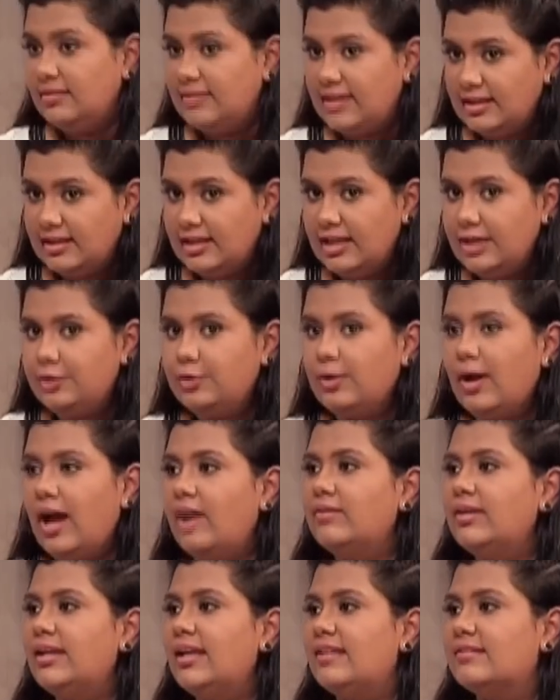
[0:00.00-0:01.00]
need to
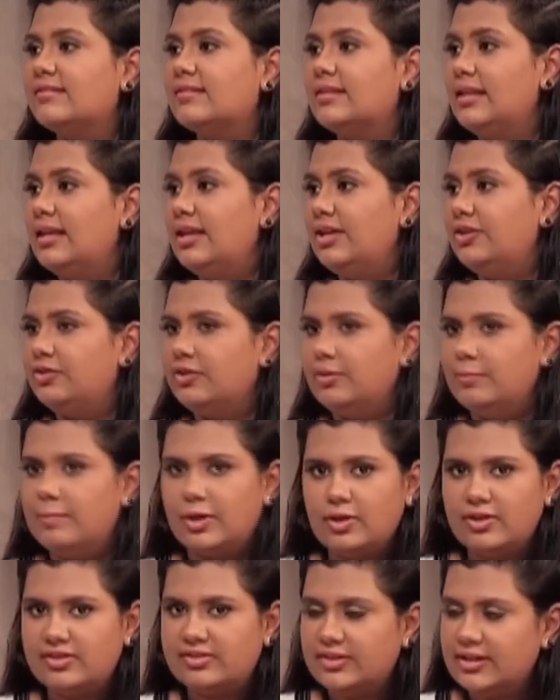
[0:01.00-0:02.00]
have an escalation,
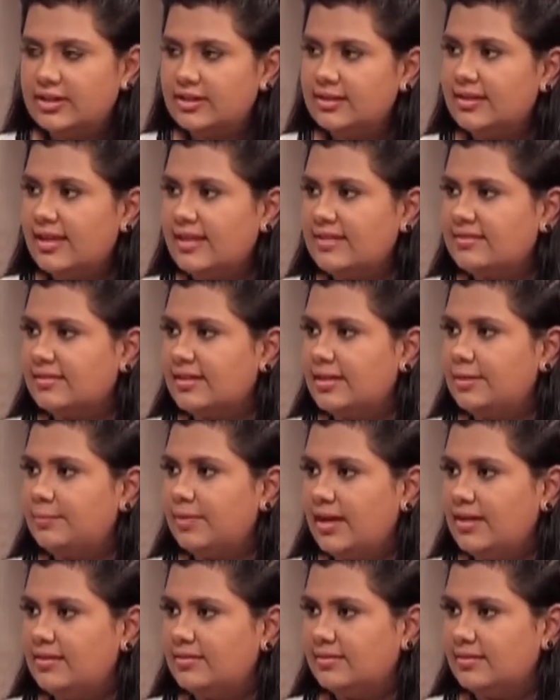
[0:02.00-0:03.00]
because real estate
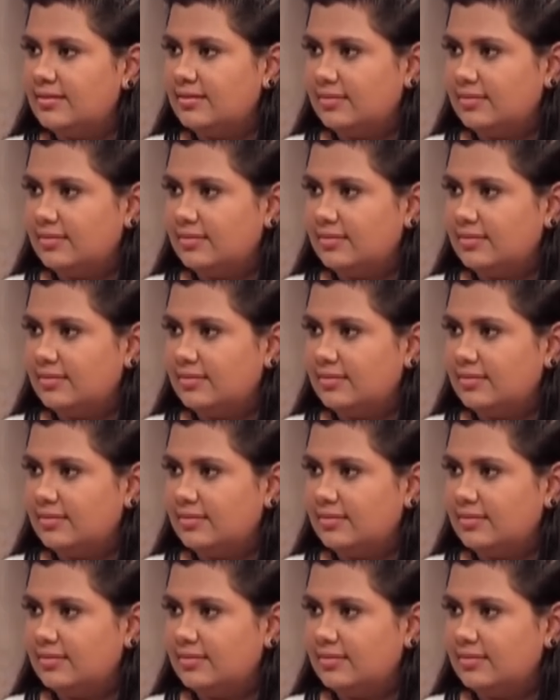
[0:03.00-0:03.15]
prices